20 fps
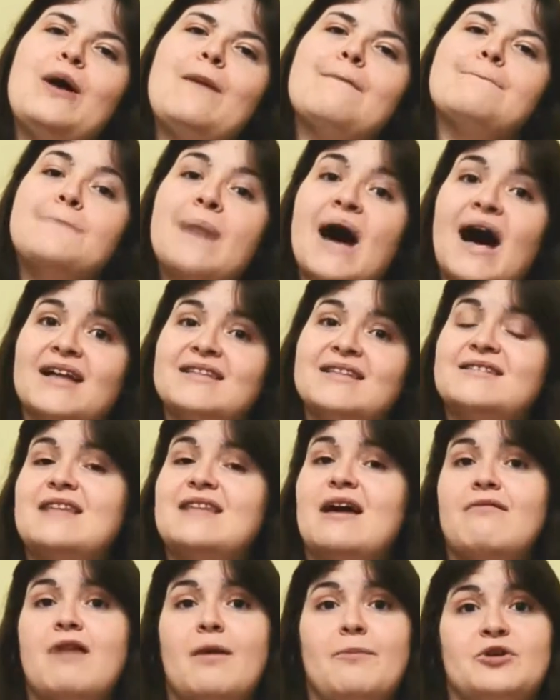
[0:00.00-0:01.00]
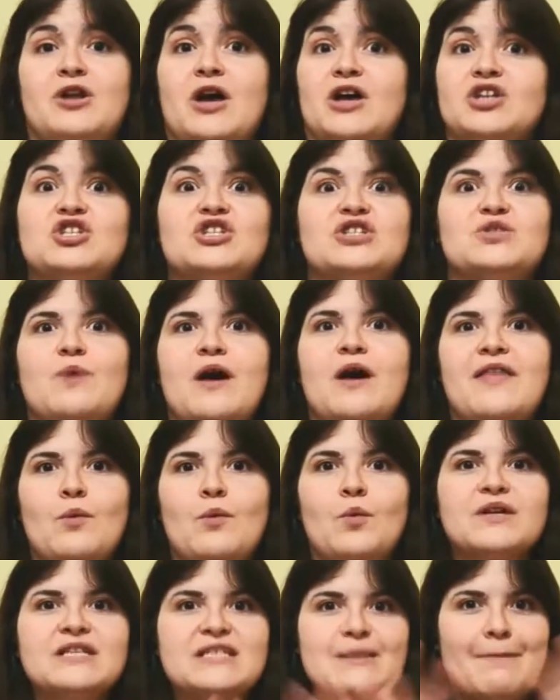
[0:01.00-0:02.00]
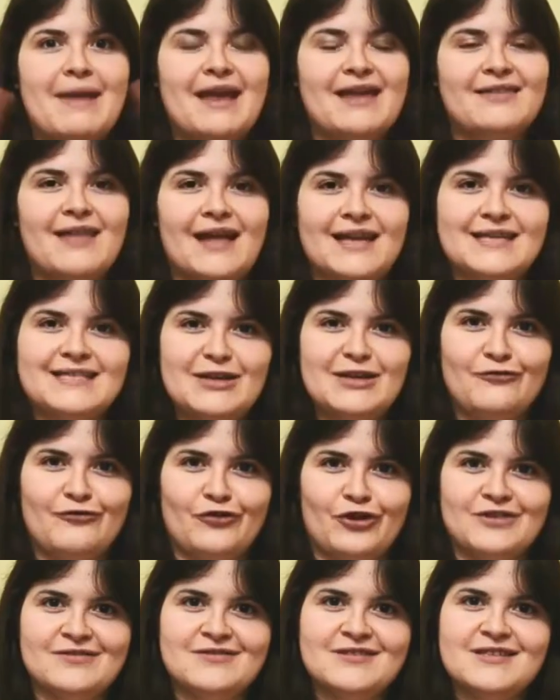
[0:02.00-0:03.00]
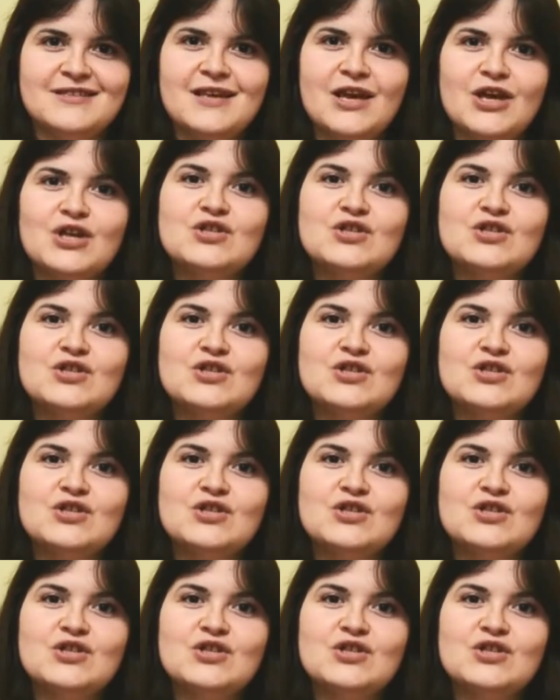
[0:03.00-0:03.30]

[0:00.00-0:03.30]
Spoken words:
But there are productions where they want to make that difference.